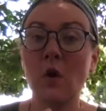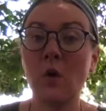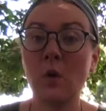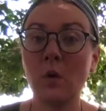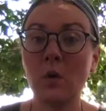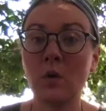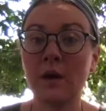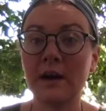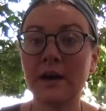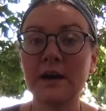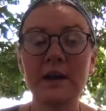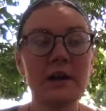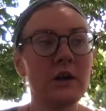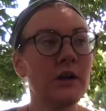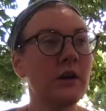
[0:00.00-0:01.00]
or
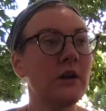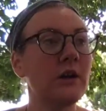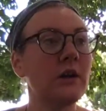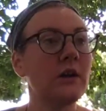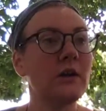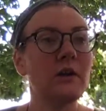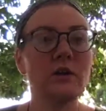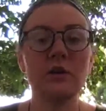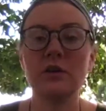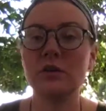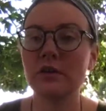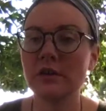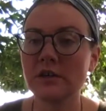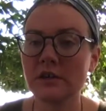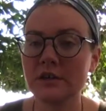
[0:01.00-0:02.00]
you
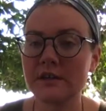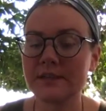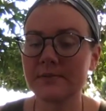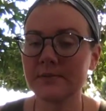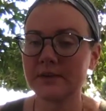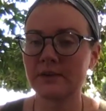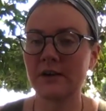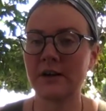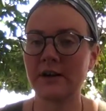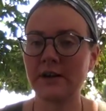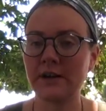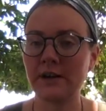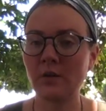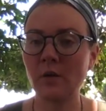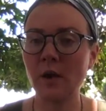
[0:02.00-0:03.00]
can do this when you're out
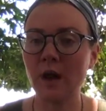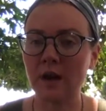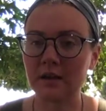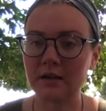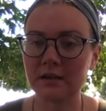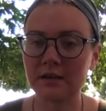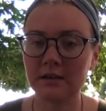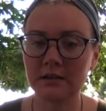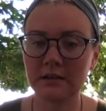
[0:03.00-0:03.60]
on a walk.